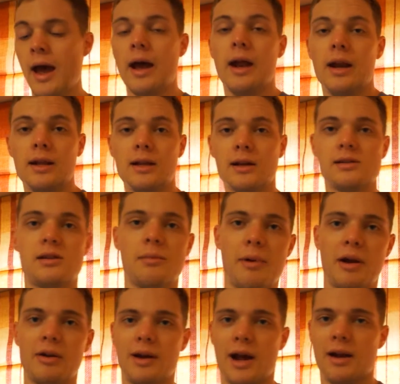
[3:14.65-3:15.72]
And it does
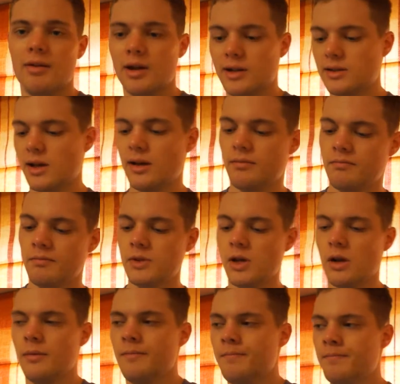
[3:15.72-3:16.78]
depend on calorie intake.
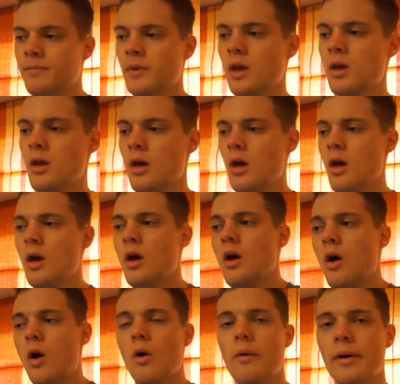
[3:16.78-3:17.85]
So
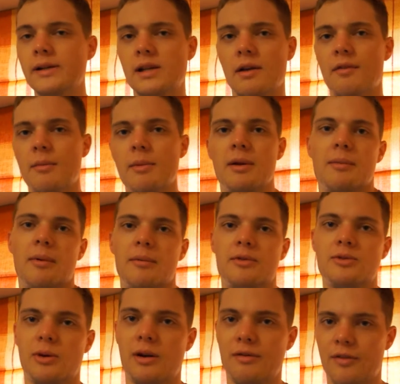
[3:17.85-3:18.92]
always have a minimum of
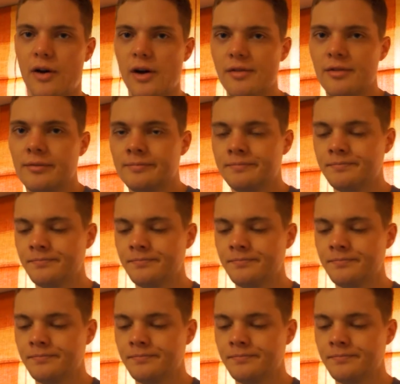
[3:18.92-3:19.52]
25.